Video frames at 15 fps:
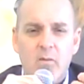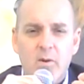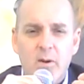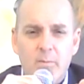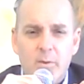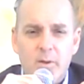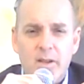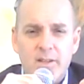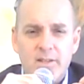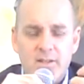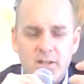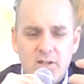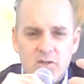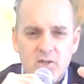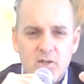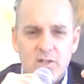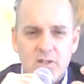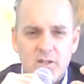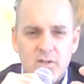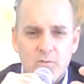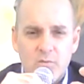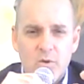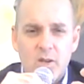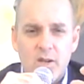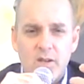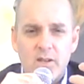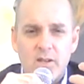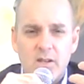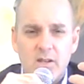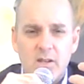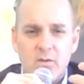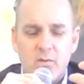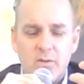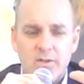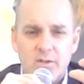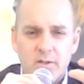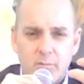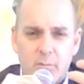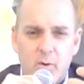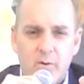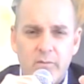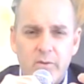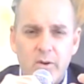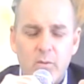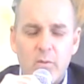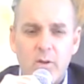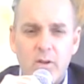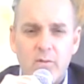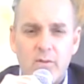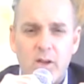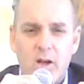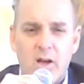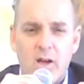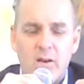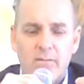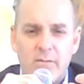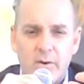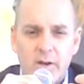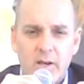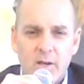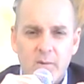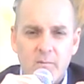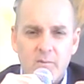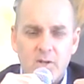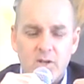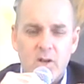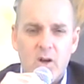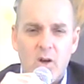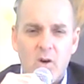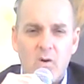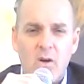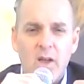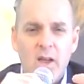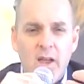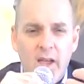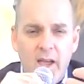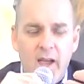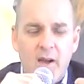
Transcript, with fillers: Every place that Jesus went was the perfect will of God for him to go.